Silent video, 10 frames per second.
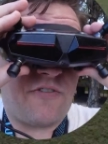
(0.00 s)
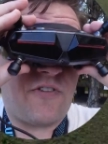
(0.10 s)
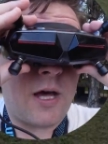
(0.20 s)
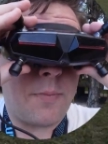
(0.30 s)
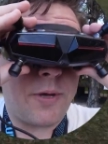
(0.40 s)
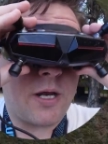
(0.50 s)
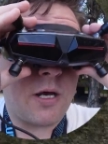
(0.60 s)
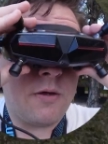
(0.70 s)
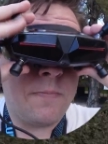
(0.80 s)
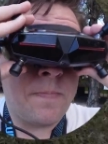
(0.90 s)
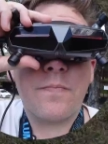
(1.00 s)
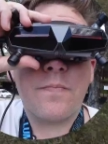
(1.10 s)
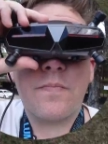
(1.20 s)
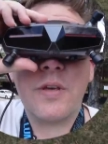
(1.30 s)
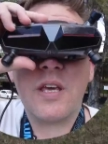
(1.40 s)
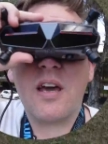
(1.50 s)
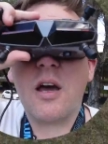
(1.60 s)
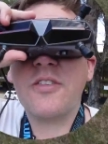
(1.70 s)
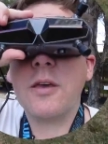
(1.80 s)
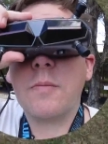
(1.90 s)
far better but yeah,
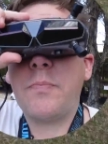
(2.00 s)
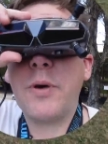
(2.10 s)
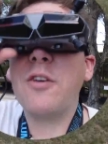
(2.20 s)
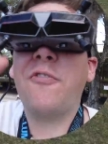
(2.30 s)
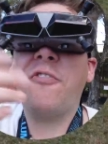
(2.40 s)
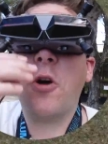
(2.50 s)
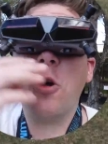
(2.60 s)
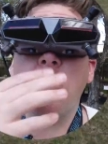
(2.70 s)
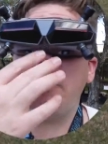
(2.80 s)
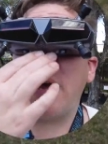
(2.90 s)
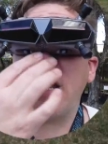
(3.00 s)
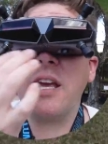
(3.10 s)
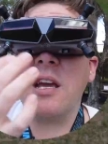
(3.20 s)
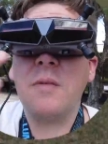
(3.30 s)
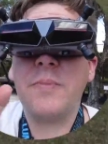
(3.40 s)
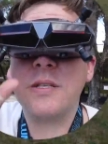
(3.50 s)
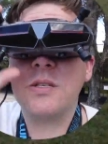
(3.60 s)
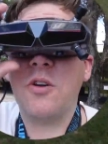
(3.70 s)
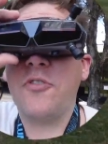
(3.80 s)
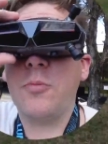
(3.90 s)
I think better foam padding and a bit
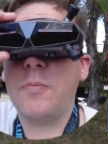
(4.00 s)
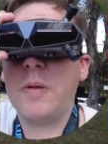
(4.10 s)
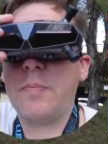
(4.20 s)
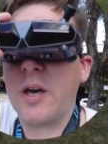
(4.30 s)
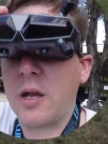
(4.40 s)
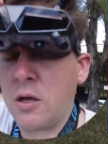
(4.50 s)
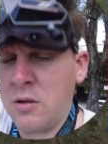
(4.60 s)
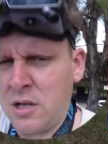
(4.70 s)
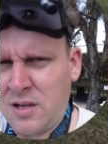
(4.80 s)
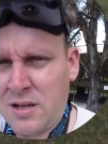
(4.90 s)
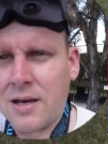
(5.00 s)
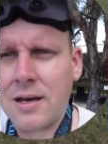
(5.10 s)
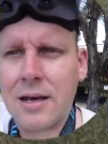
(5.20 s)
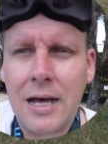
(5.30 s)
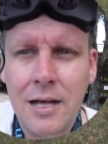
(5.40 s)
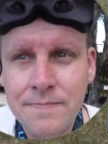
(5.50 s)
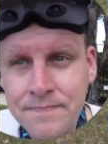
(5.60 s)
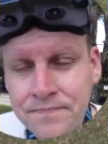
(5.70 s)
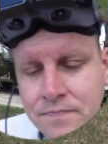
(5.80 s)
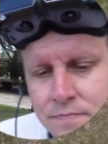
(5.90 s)
softer would be better. Um,